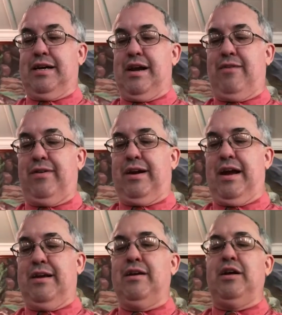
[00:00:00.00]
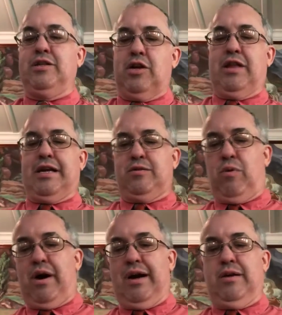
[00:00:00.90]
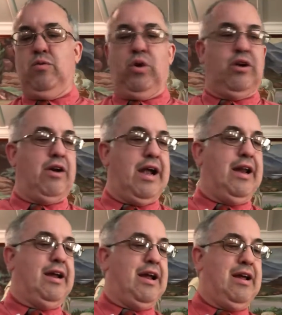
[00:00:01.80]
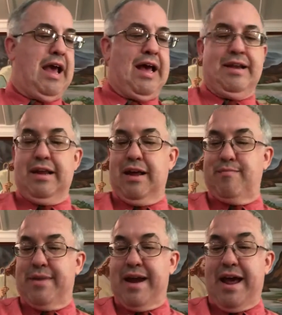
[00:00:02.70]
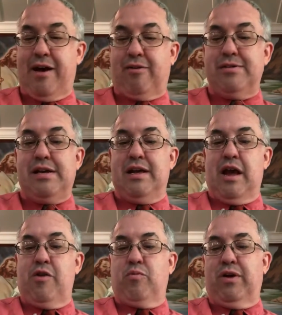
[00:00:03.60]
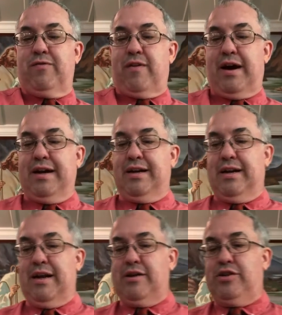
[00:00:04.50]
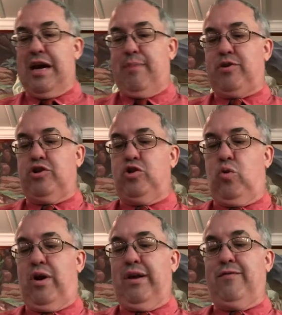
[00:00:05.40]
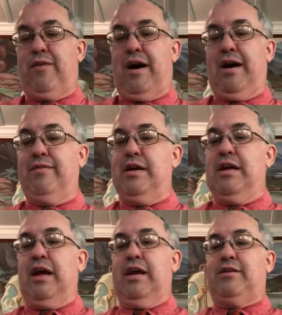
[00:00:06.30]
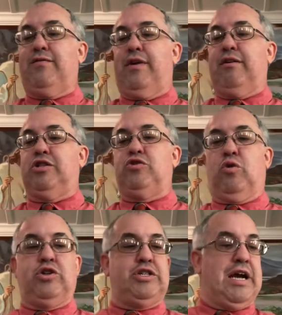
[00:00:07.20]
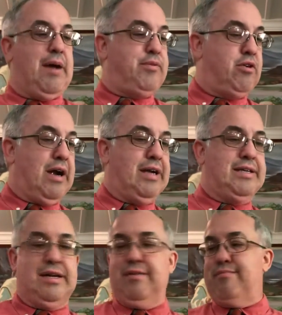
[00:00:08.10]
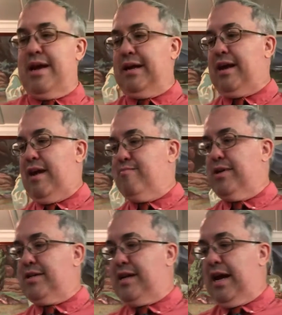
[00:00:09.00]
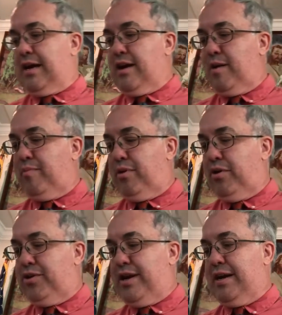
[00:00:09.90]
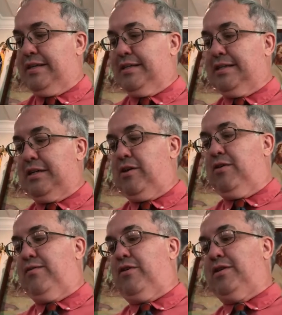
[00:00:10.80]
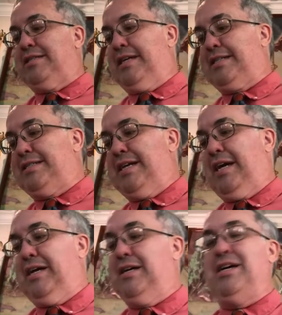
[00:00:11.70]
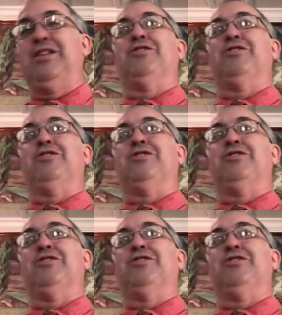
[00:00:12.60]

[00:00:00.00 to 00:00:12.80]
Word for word: significant. So that's why we're hitting at him now. And we find it in chapter 25. It's a very short chapter. I did make a mistake in the bulletin. It doesn't go to verse 16.